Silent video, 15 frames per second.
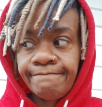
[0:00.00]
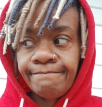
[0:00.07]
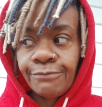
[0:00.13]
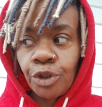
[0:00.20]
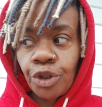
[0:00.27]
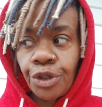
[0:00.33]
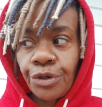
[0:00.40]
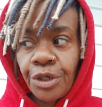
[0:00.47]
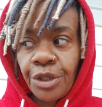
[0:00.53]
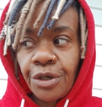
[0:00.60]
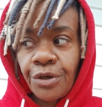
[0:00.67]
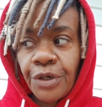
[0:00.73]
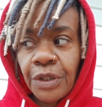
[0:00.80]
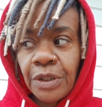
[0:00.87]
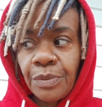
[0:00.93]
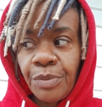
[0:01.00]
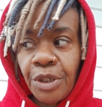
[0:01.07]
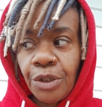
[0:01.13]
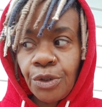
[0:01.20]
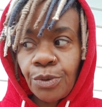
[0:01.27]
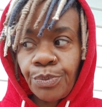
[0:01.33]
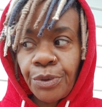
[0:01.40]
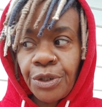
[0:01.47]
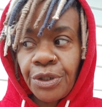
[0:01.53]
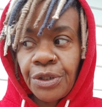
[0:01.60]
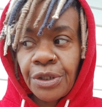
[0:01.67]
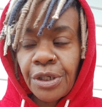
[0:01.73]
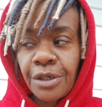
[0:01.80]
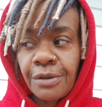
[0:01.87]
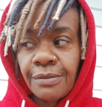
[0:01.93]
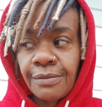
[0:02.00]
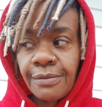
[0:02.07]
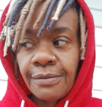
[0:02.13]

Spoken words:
So you're either going to be Jupiter's son